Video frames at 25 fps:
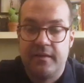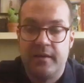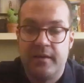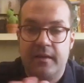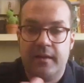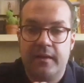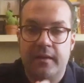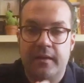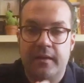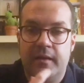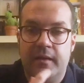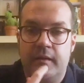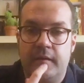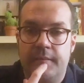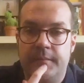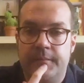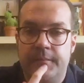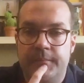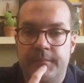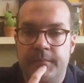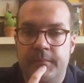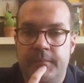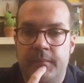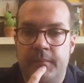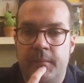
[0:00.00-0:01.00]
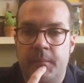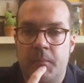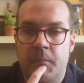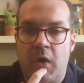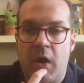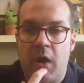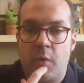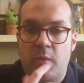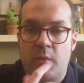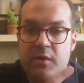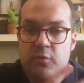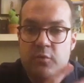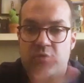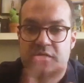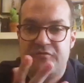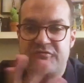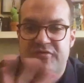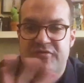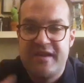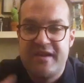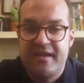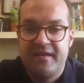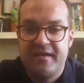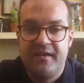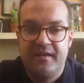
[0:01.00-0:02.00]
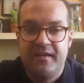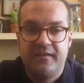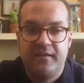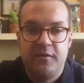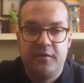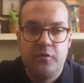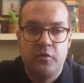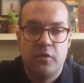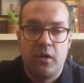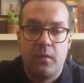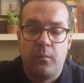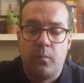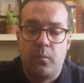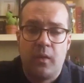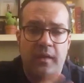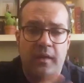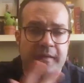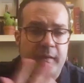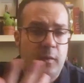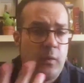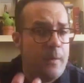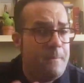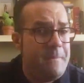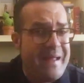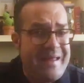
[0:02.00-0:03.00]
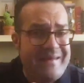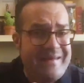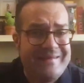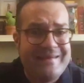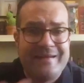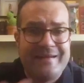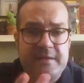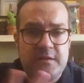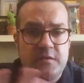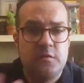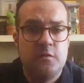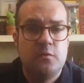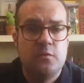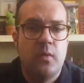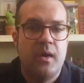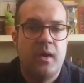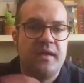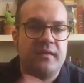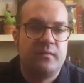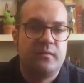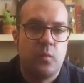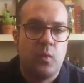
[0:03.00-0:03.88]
Uh, um, how did we drink this in Europe? Well, there were basically two ways.